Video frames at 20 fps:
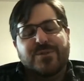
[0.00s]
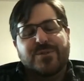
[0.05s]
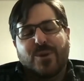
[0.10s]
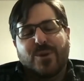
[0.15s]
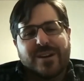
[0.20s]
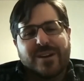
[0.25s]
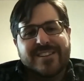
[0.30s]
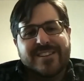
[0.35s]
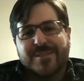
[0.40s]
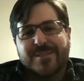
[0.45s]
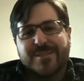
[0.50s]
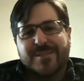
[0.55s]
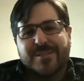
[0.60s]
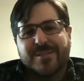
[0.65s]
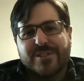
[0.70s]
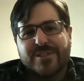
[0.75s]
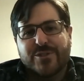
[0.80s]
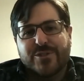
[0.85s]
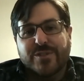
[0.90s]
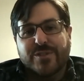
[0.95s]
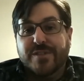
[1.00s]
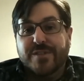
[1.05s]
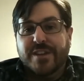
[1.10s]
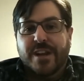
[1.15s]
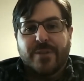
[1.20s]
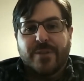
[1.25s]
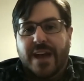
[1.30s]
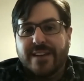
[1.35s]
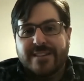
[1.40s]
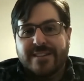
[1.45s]
of organisms. It's just
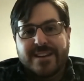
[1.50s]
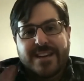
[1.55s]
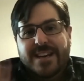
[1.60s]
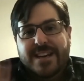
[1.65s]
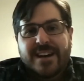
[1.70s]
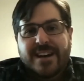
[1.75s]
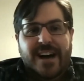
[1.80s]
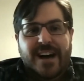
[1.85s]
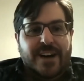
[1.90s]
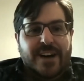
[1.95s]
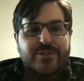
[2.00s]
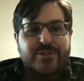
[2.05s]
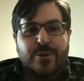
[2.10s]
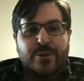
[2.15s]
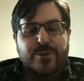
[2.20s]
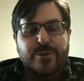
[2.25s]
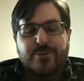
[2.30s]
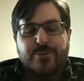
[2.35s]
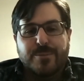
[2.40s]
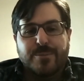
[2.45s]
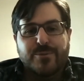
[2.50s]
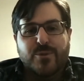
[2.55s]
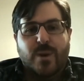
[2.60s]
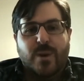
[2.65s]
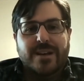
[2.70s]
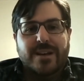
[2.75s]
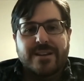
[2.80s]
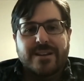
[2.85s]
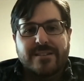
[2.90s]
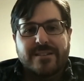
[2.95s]
you know that I showed you from
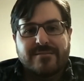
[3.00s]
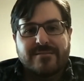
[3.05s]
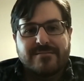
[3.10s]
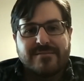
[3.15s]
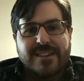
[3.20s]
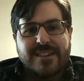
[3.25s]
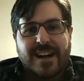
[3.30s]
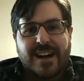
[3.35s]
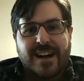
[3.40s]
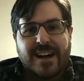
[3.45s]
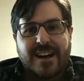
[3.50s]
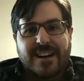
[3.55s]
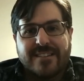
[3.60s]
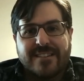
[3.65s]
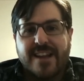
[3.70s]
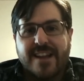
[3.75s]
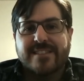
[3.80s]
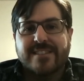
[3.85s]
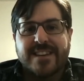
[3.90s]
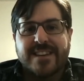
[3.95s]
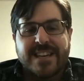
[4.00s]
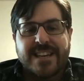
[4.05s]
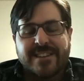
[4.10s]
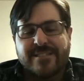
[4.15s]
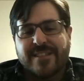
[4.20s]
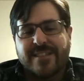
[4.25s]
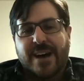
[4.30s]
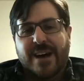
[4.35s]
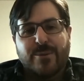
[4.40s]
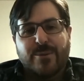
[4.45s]

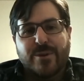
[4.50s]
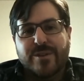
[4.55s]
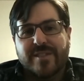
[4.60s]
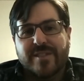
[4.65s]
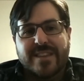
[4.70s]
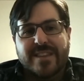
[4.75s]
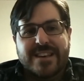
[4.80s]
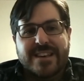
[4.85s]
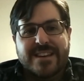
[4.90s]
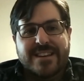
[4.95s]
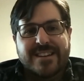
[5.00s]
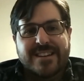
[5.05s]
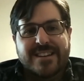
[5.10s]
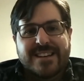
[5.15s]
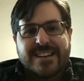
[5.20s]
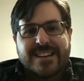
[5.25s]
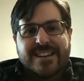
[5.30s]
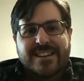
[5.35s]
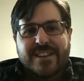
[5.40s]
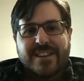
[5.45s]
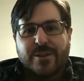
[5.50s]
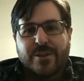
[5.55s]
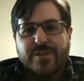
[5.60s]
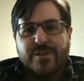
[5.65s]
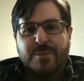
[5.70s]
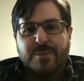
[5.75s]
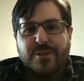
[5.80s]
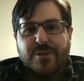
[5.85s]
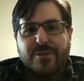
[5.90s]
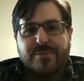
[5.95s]
2019. Uh, that was the you know
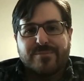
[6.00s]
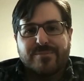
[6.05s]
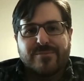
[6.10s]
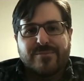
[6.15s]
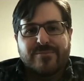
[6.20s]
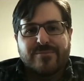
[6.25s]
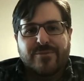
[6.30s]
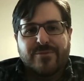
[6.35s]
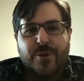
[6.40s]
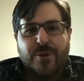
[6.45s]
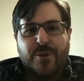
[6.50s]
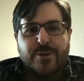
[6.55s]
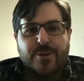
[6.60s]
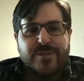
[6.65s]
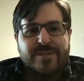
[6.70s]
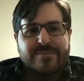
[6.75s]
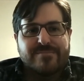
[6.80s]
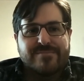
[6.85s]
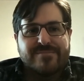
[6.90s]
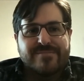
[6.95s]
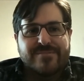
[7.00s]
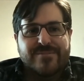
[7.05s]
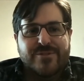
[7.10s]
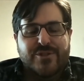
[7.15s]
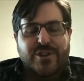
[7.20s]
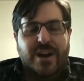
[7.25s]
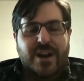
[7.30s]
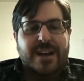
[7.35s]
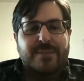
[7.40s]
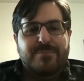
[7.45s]
some of the first
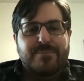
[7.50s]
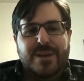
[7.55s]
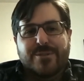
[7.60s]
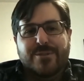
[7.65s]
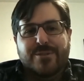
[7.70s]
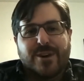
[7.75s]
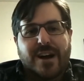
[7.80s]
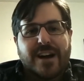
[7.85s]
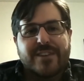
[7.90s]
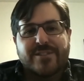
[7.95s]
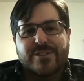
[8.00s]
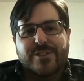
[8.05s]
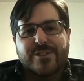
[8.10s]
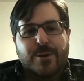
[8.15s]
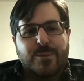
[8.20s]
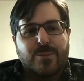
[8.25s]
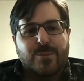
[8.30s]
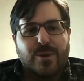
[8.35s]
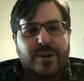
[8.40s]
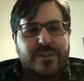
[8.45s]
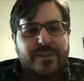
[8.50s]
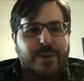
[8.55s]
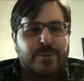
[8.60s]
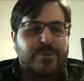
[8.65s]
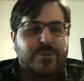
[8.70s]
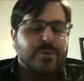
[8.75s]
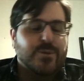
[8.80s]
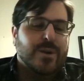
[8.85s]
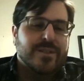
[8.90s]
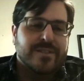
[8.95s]
giant beaver isotope work. There
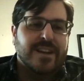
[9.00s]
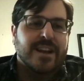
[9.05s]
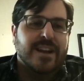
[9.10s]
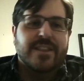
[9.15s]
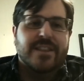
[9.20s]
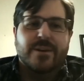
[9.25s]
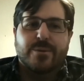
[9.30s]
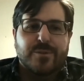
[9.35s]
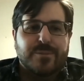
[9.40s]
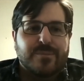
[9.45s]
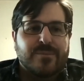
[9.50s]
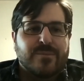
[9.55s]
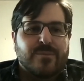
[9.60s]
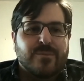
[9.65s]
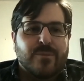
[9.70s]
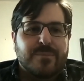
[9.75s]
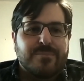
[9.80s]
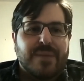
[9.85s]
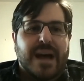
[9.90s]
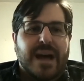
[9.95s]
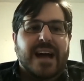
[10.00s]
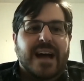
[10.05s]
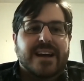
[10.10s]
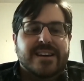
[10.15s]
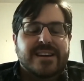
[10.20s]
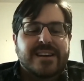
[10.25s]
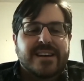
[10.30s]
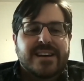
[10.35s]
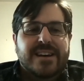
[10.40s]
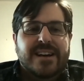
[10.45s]
was one study that was went
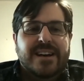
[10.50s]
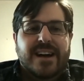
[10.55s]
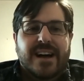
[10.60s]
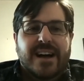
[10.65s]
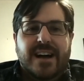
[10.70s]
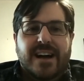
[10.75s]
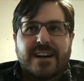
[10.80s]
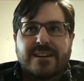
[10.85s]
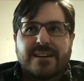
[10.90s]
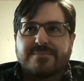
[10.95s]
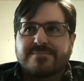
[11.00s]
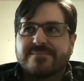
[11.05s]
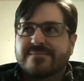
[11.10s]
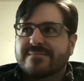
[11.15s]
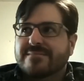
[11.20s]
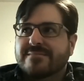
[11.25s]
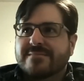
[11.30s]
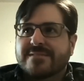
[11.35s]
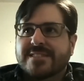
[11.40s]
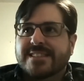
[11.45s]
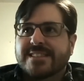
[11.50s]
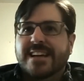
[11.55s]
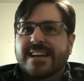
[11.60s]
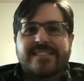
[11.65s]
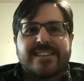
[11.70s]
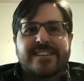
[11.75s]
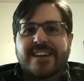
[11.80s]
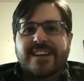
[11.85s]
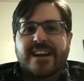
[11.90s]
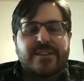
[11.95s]
back um, to
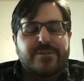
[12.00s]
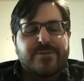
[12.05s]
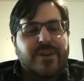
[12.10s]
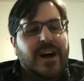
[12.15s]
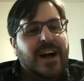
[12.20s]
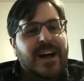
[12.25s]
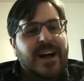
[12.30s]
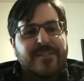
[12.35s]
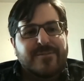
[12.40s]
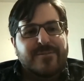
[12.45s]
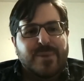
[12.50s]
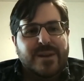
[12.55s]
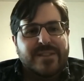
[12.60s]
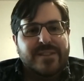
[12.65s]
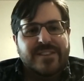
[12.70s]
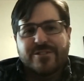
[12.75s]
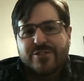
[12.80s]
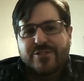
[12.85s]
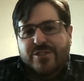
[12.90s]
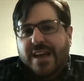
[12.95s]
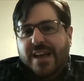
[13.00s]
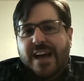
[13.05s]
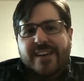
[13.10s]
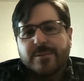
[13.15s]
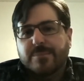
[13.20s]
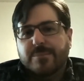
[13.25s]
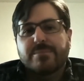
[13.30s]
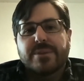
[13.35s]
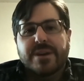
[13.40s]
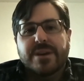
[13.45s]
1995, but there just
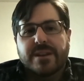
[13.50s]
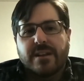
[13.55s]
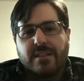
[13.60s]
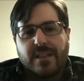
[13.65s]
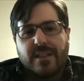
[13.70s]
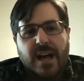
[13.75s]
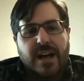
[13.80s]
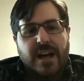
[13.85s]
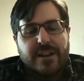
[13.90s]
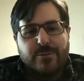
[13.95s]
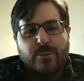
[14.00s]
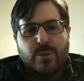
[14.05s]
hasn't been a lot of